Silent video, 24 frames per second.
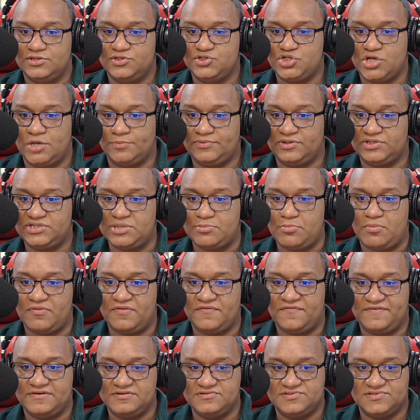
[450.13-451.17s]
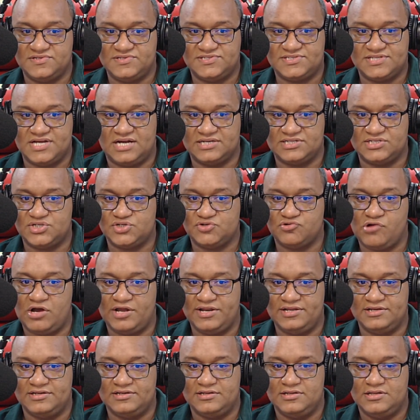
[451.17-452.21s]
jumped on top of the fence and started to
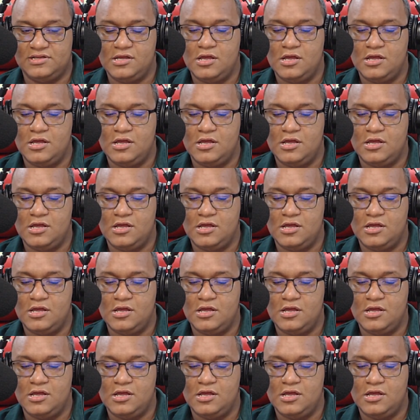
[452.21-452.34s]
run.